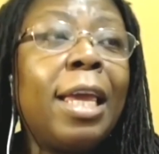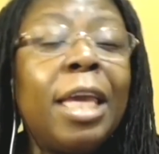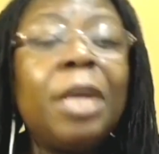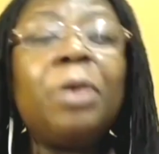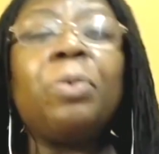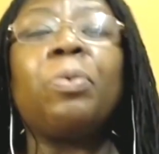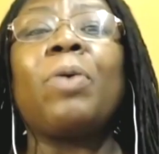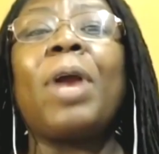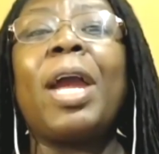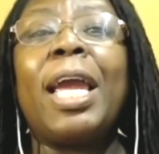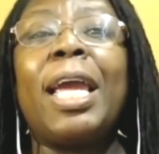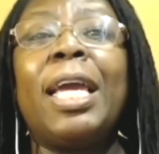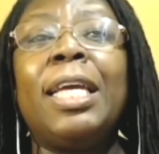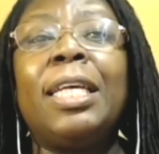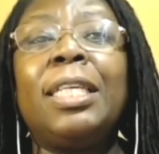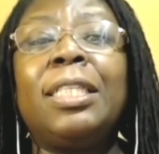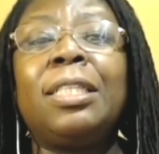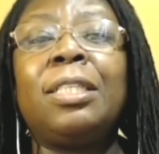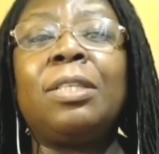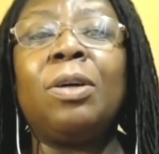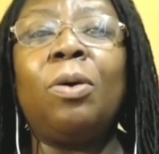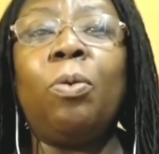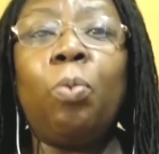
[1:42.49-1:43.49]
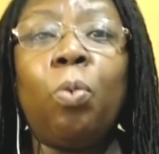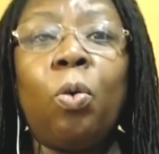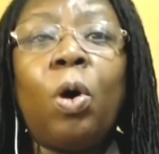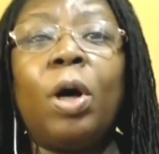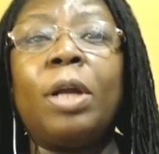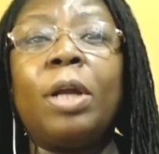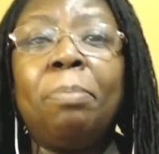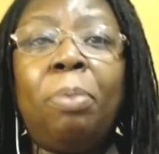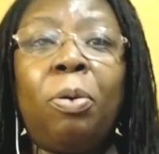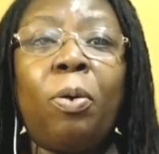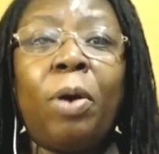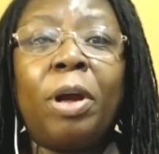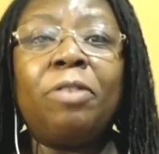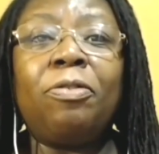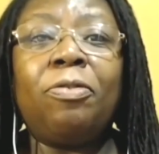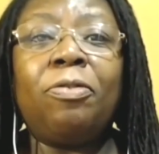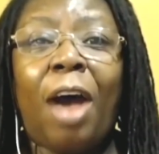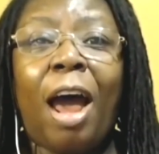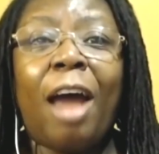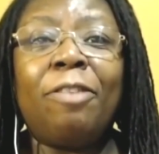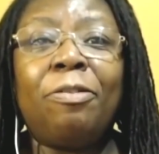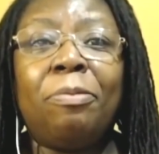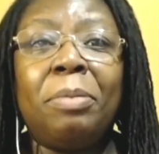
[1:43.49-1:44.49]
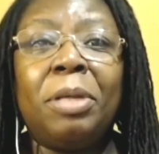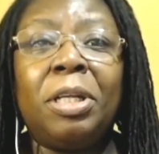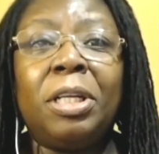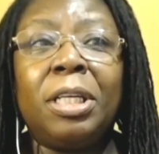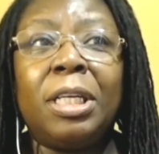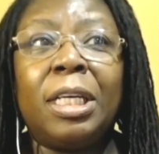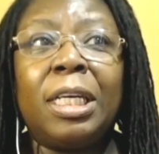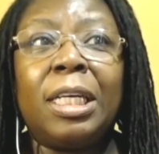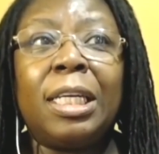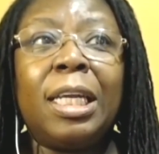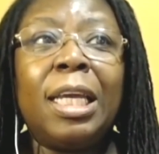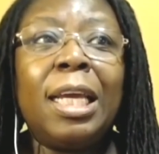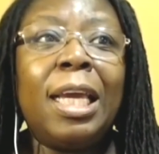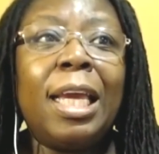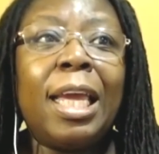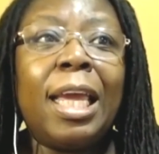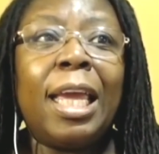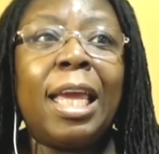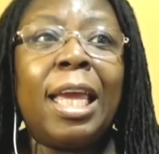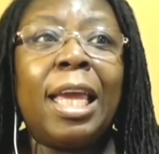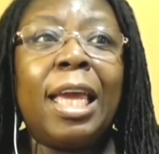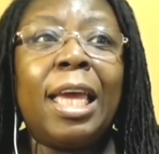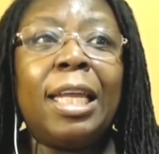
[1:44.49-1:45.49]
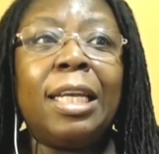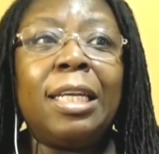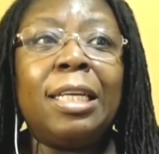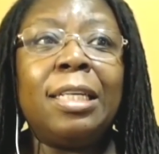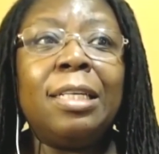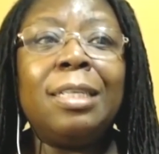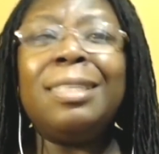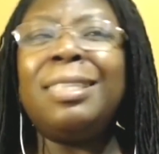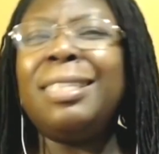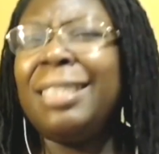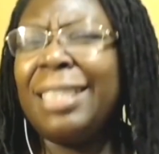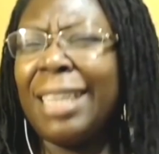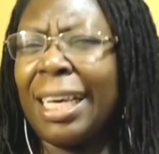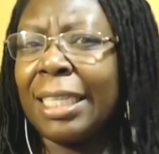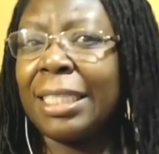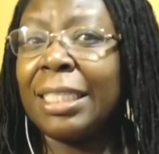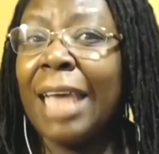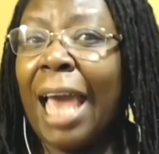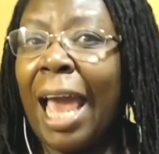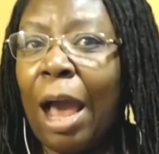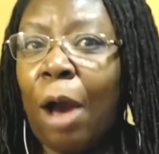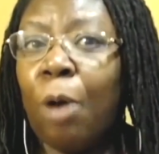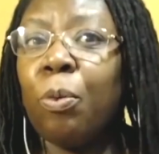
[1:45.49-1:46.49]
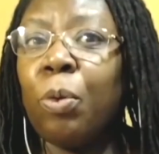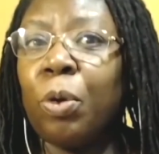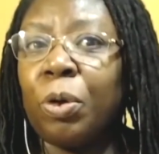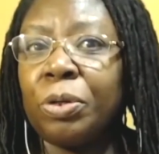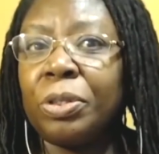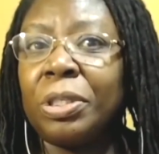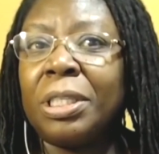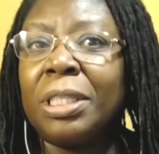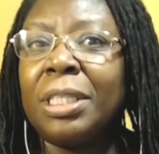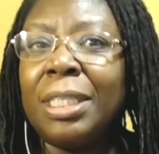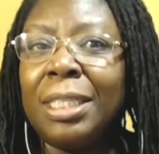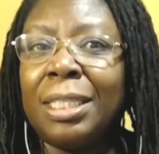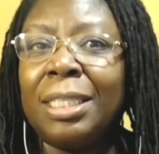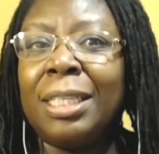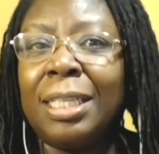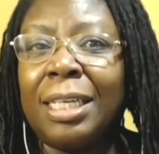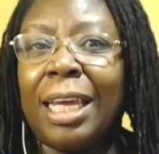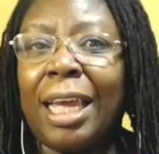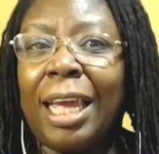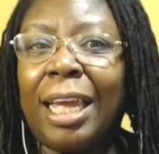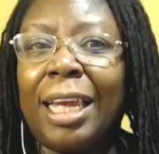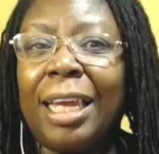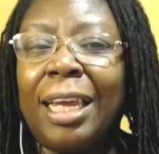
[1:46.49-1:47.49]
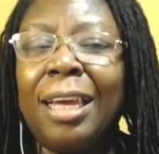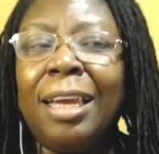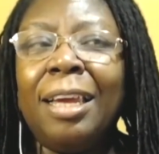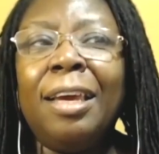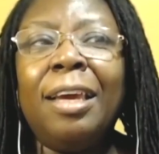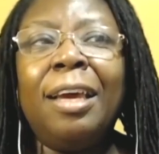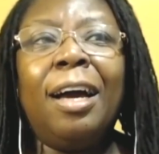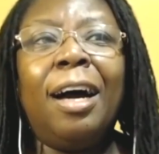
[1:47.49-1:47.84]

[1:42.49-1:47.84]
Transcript: He raised $1.5 million in 6 hours today.